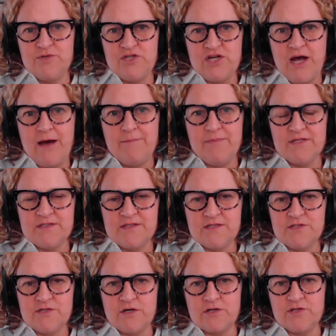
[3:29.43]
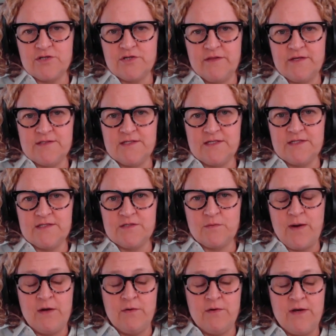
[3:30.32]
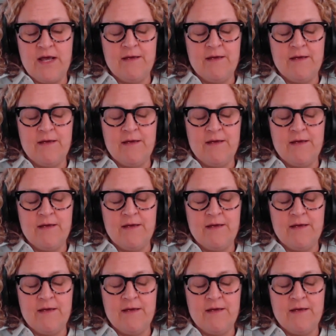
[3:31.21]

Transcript: job. It's the structure that sits around it.